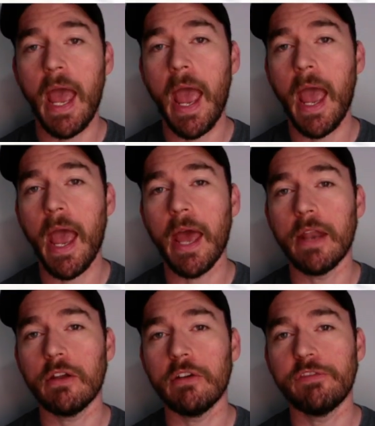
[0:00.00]

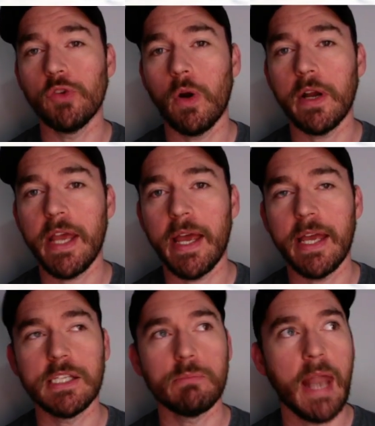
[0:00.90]
And Fluharty
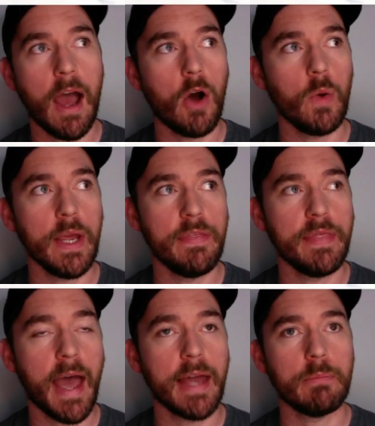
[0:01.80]
is now
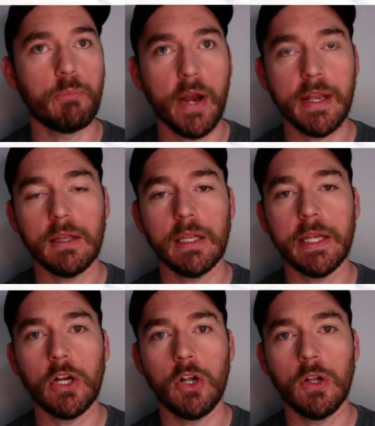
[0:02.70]
in that Brendan
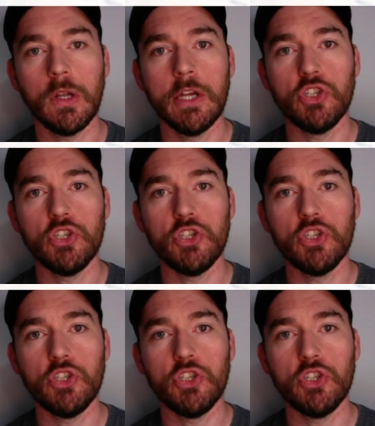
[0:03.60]
Little,